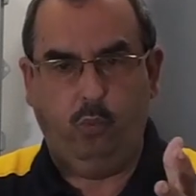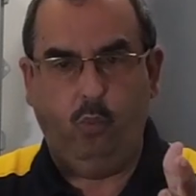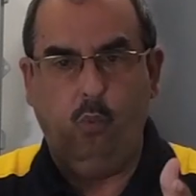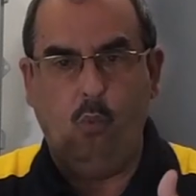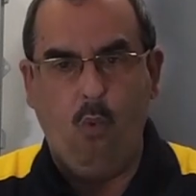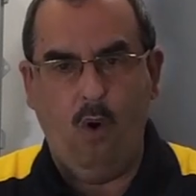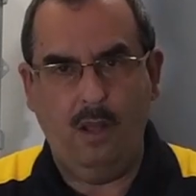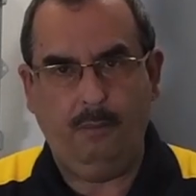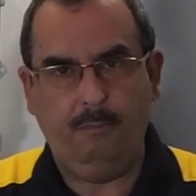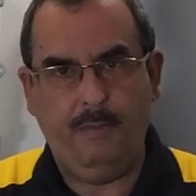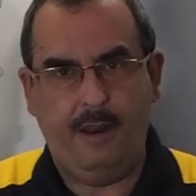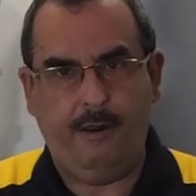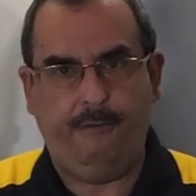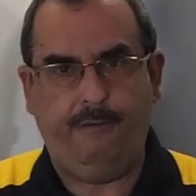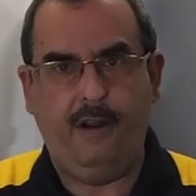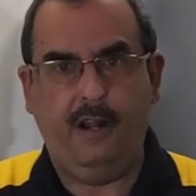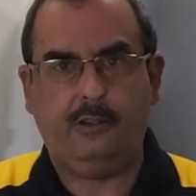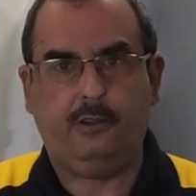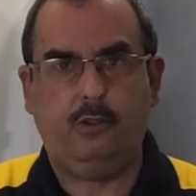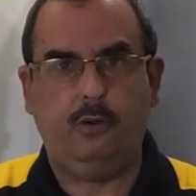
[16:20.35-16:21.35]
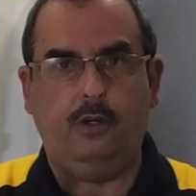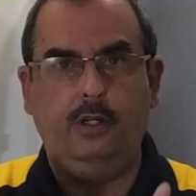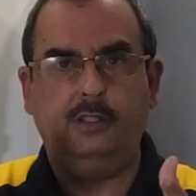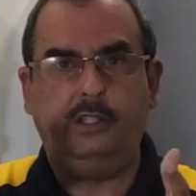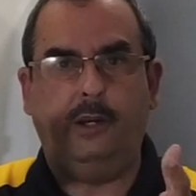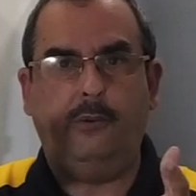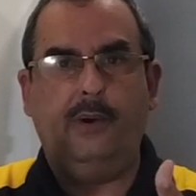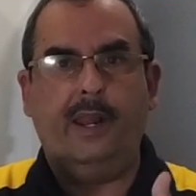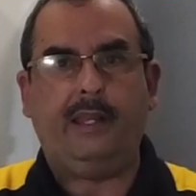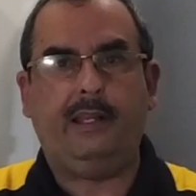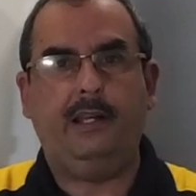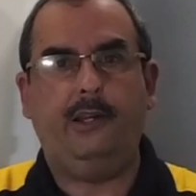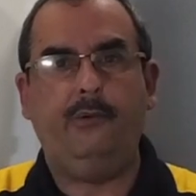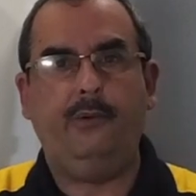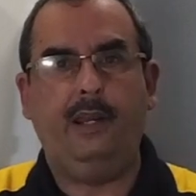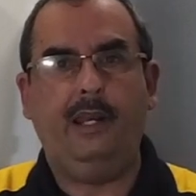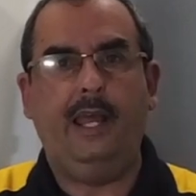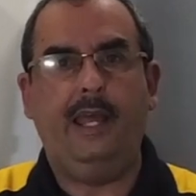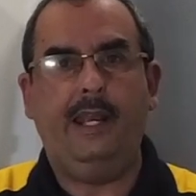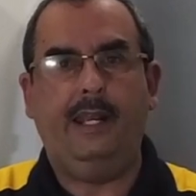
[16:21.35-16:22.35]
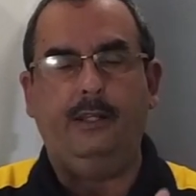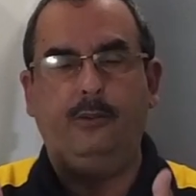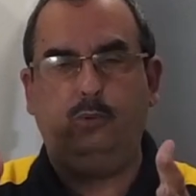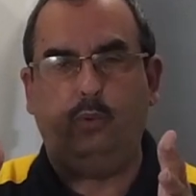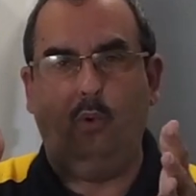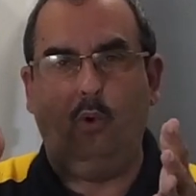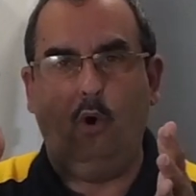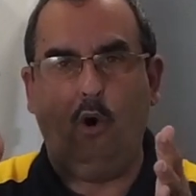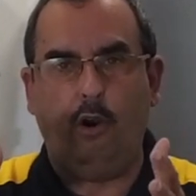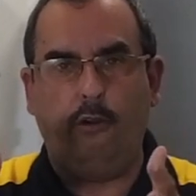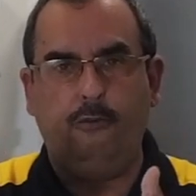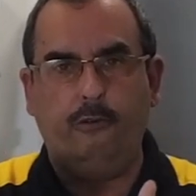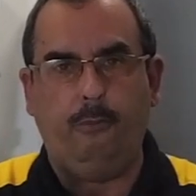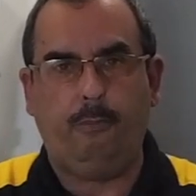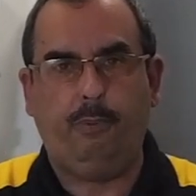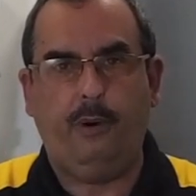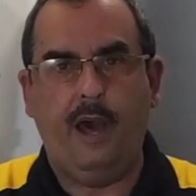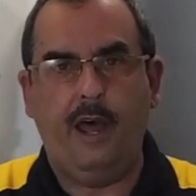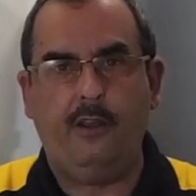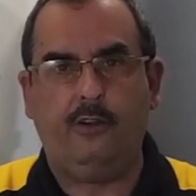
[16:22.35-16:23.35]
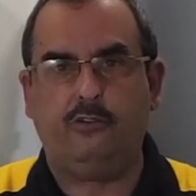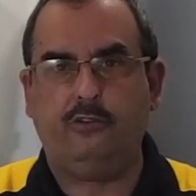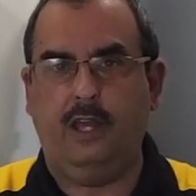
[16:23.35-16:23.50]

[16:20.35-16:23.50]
one manufacturer directly related to all of your products.